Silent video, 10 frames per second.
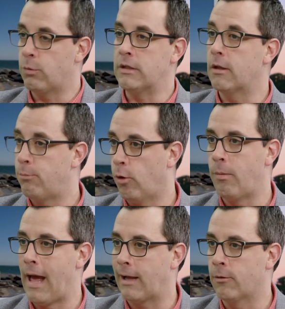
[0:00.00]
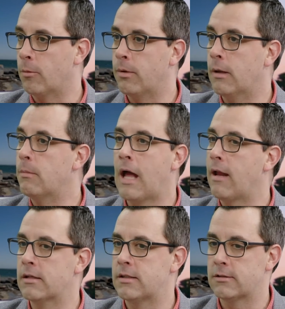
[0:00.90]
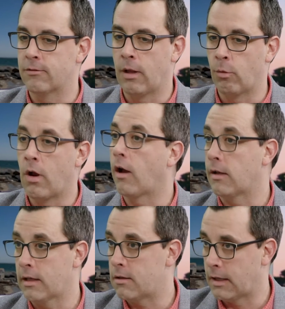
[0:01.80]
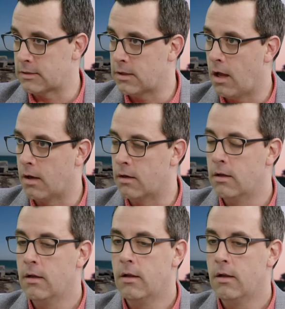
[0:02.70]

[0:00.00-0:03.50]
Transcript: we did pull back a little bit, not in the sense of that we're not going to get things done,